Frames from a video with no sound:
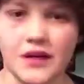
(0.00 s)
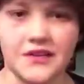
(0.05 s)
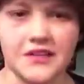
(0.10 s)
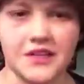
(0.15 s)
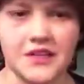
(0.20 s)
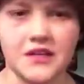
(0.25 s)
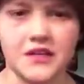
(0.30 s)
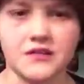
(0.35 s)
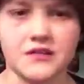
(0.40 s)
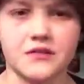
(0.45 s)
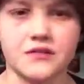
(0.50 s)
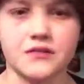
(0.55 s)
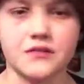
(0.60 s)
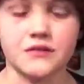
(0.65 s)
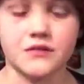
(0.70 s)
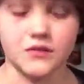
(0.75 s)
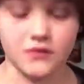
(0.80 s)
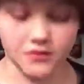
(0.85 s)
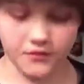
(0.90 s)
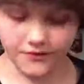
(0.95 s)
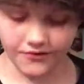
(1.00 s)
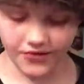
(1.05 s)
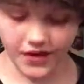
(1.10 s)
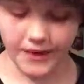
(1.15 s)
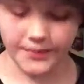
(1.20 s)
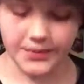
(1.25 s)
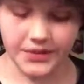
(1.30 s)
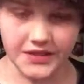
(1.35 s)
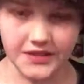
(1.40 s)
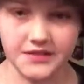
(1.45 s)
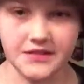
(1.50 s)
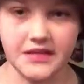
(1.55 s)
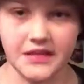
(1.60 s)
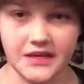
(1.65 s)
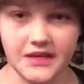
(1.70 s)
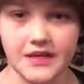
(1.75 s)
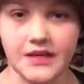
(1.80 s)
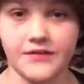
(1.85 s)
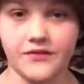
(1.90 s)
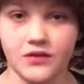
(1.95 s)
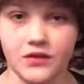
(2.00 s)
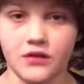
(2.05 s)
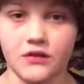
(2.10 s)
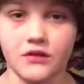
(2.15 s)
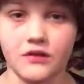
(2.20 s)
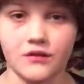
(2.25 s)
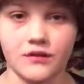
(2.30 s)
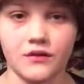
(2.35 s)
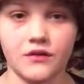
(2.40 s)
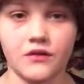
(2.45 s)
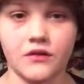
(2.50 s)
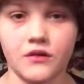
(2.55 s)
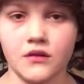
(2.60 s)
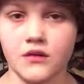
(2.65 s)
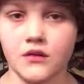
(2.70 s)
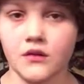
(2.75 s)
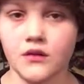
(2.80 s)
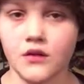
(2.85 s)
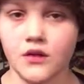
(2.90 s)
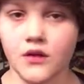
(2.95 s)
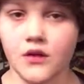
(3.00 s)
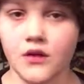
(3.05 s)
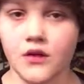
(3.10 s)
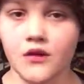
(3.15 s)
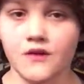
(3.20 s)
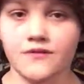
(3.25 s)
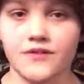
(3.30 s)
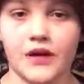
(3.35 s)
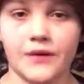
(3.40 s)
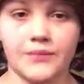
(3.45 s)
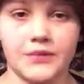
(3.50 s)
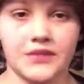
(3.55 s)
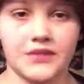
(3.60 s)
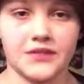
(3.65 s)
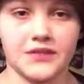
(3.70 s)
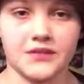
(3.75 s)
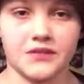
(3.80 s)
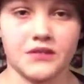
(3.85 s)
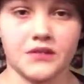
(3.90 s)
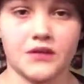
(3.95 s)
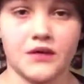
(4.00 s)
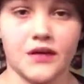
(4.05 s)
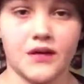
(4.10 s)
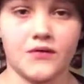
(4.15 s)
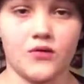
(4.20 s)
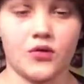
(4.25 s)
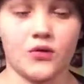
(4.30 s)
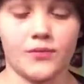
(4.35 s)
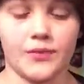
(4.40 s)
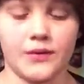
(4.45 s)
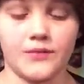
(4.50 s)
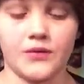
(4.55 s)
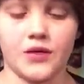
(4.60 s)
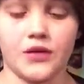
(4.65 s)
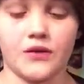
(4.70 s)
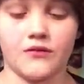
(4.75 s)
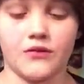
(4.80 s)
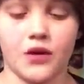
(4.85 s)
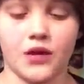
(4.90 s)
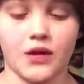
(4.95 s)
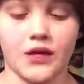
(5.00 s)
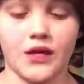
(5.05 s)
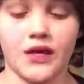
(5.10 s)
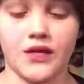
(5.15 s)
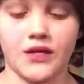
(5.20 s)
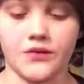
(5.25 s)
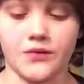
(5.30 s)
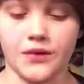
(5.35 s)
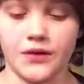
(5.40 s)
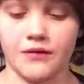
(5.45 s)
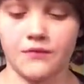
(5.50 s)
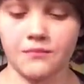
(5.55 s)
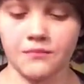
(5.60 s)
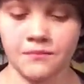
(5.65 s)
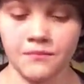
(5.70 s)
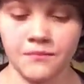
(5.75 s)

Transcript: I think it's a floppy disk. Yeah, definitely floppy disk. I hope I'm not wrong. Anyway,